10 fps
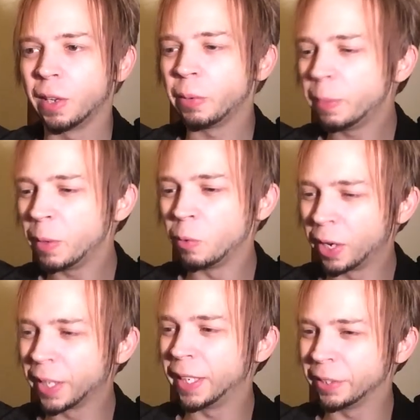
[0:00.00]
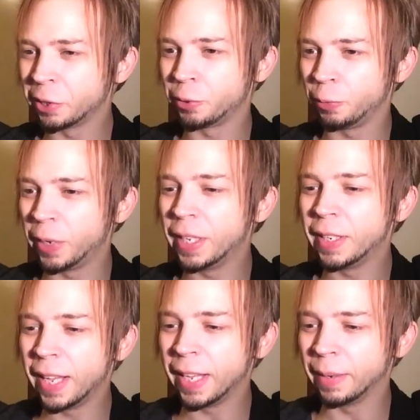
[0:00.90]
We'd be walking down the
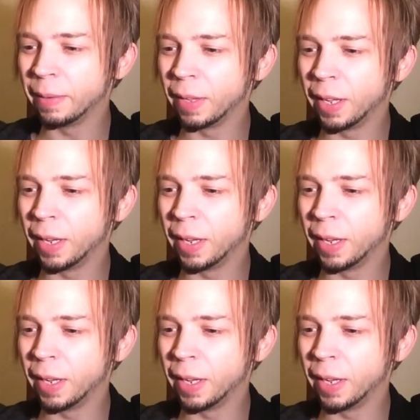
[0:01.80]
street and